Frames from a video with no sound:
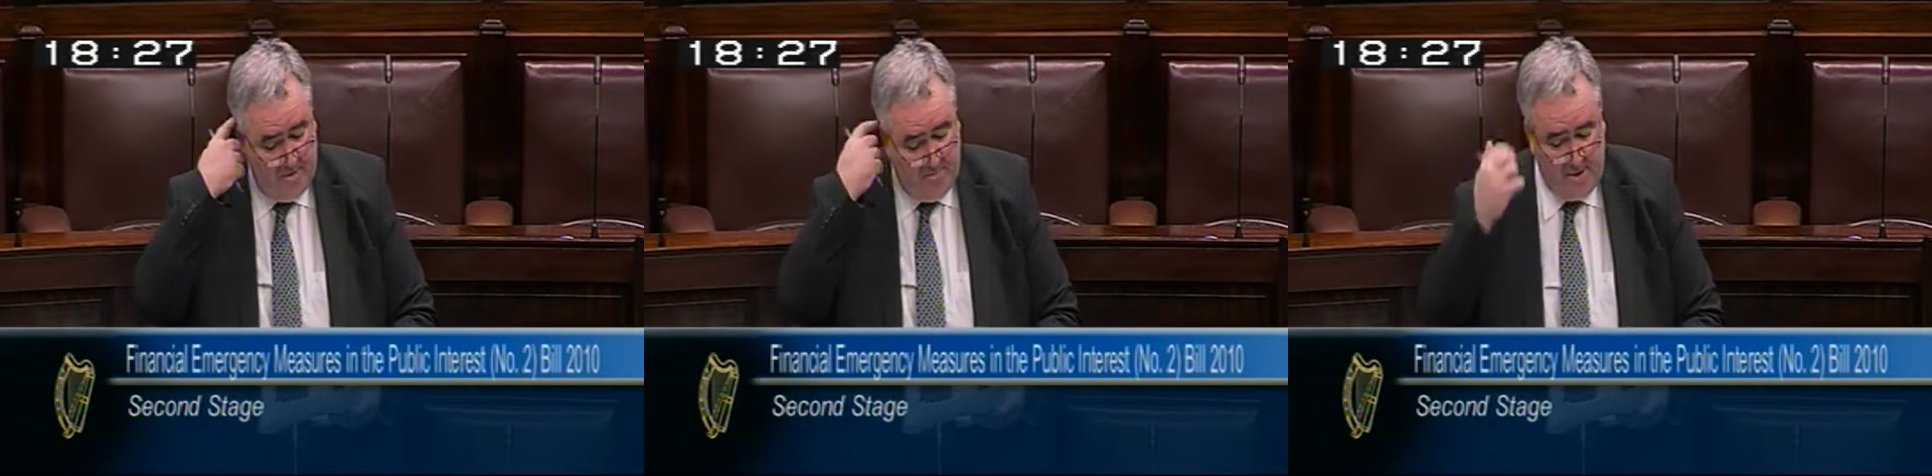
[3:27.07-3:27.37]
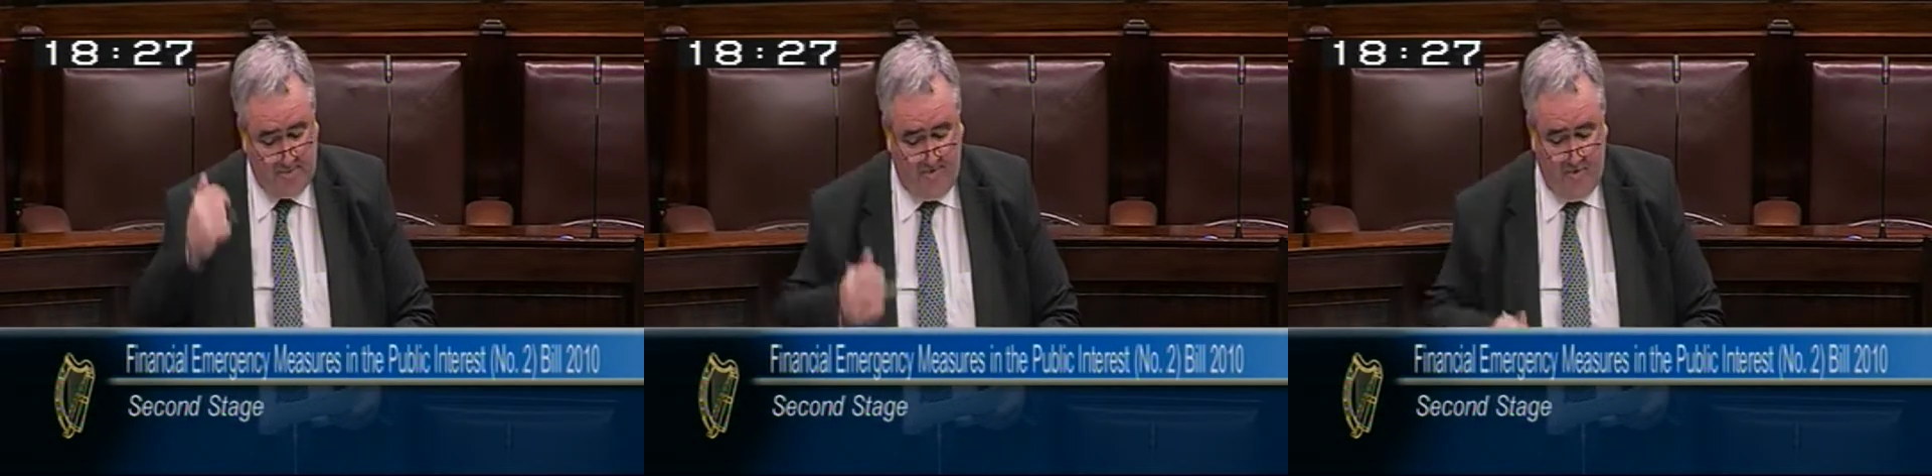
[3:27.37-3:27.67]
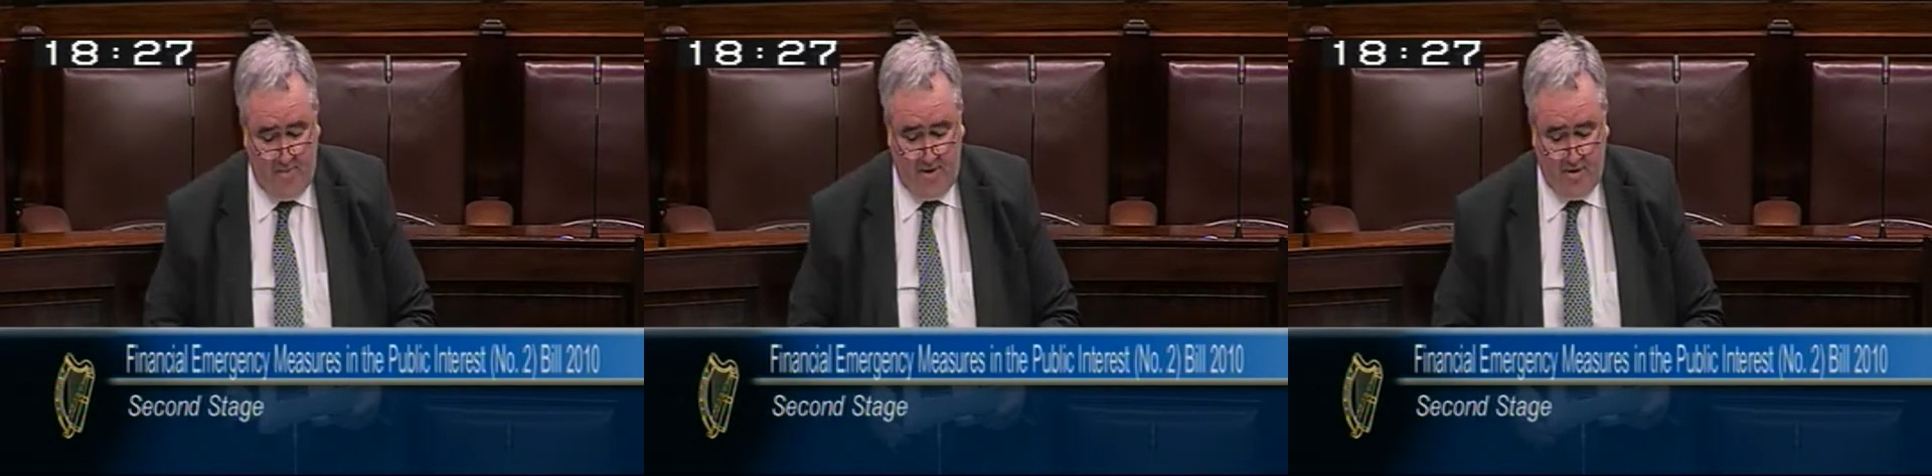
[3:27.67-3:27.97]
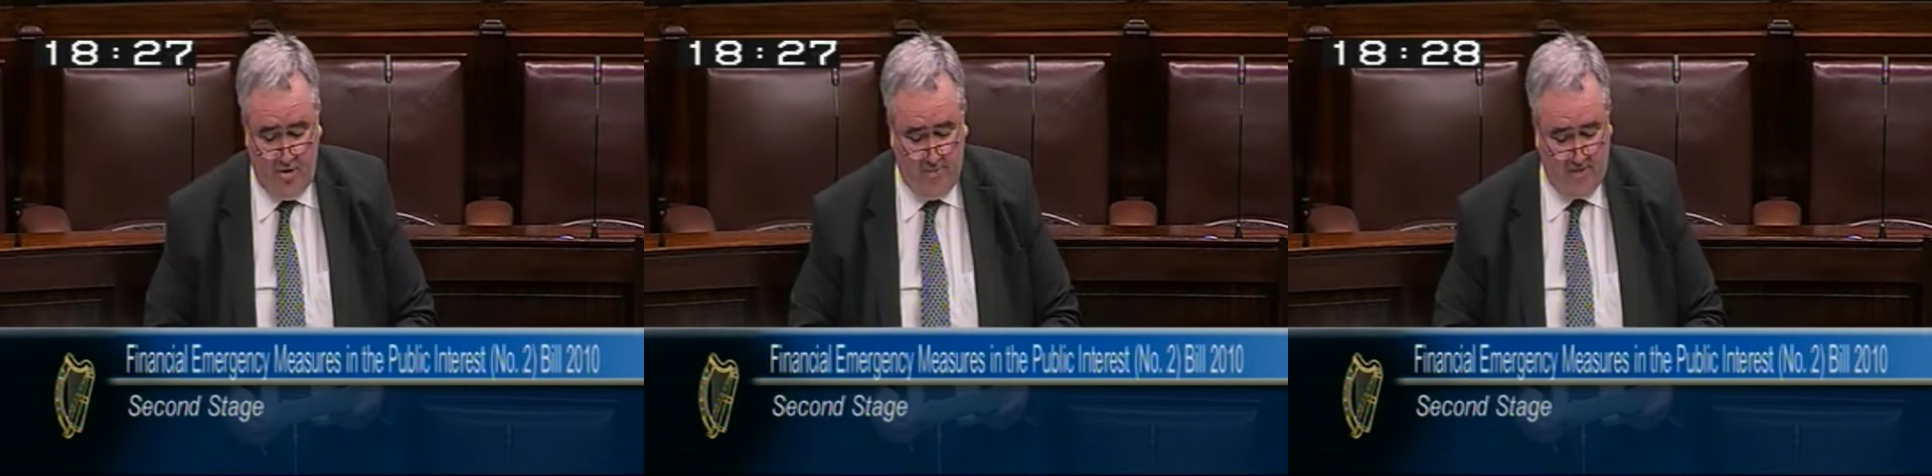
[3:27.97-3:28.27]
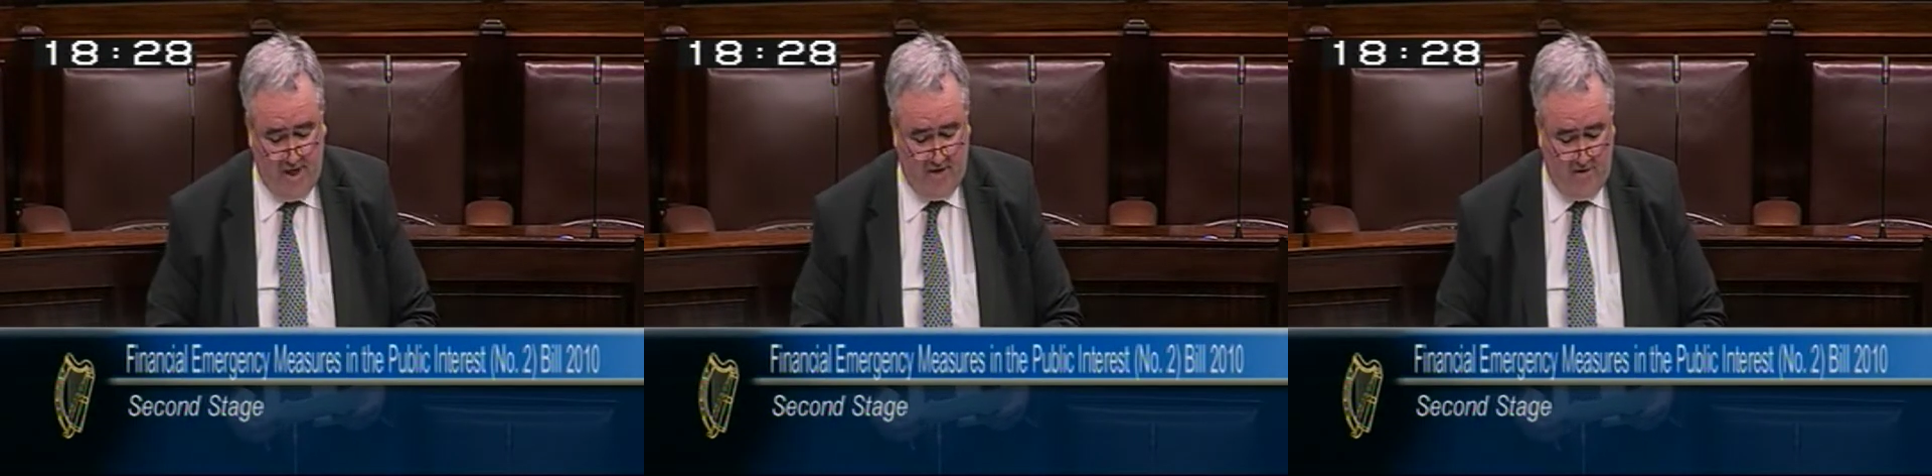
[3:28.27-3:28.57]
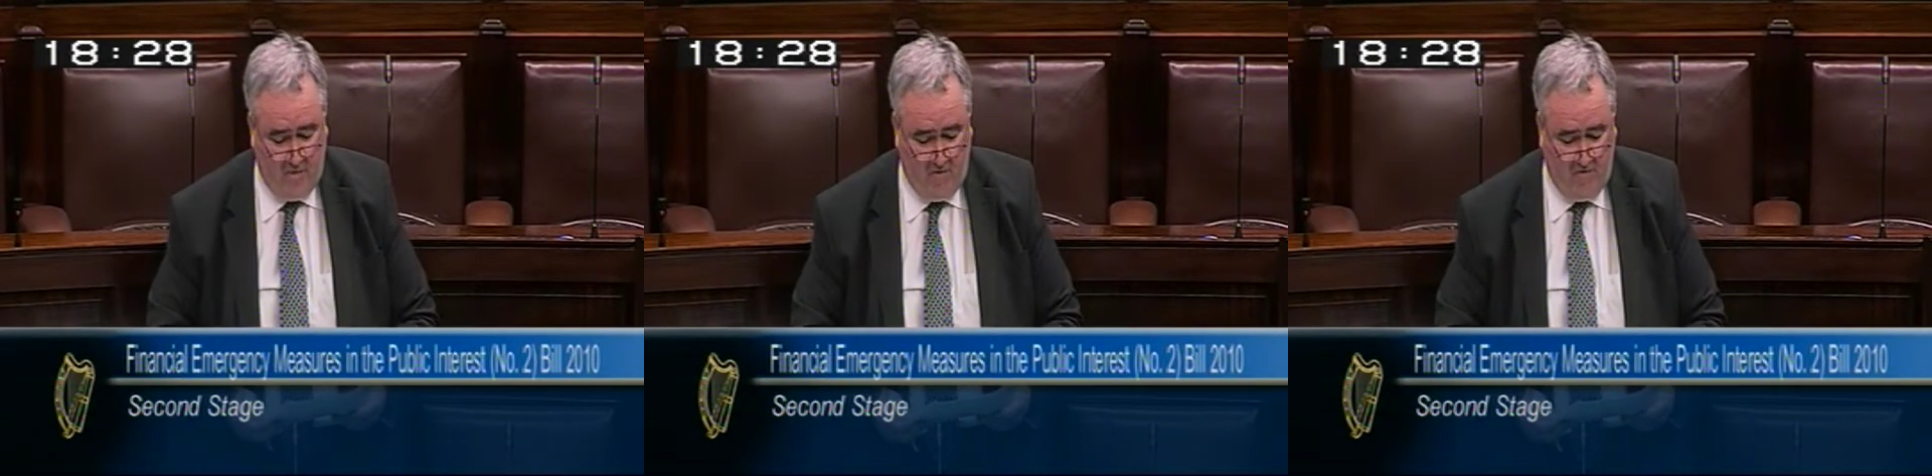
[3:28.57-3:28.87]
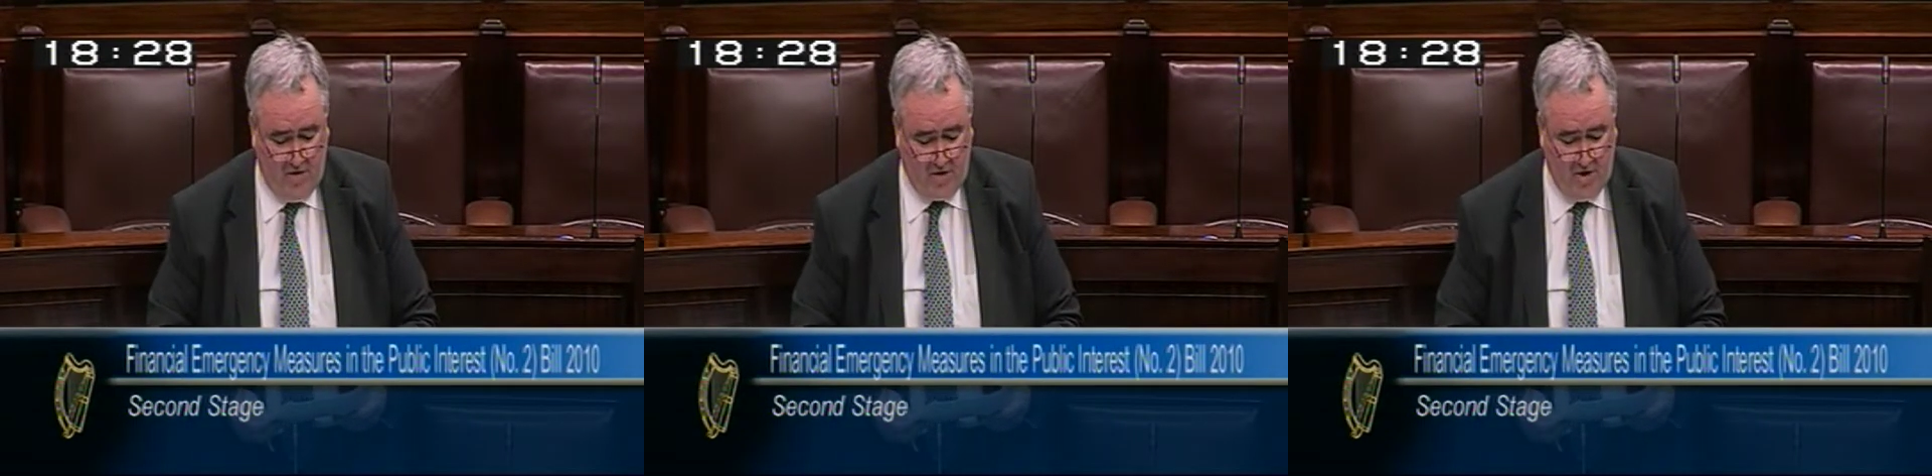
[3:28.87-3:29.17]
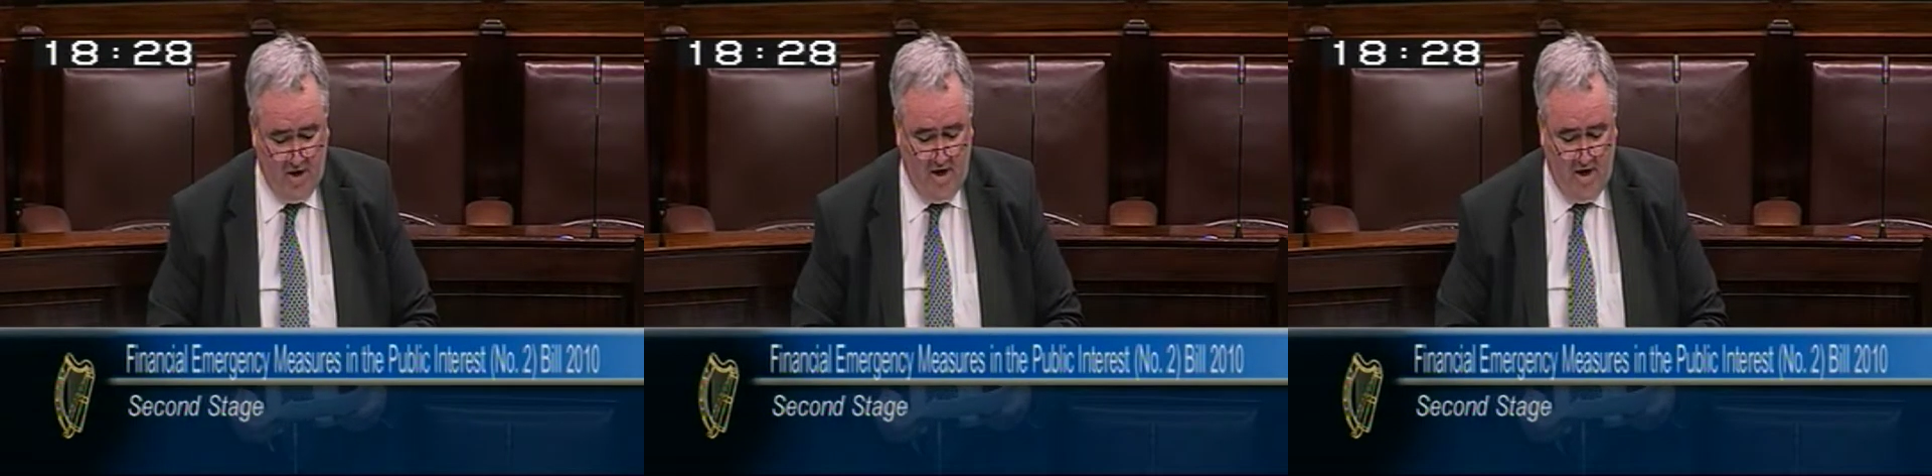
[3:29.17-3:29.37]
or approximately 4.2% of the workforce,